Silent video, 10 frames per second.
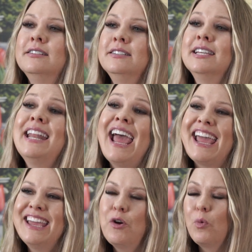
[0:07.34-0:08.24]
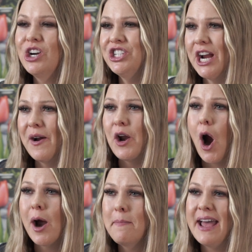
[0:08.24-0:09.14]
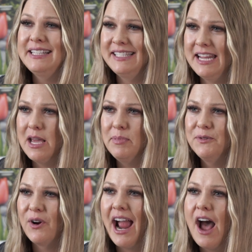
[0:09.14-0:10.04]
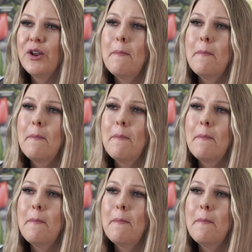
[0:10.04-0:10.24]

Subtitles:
Today, we're sharing our best tips for how to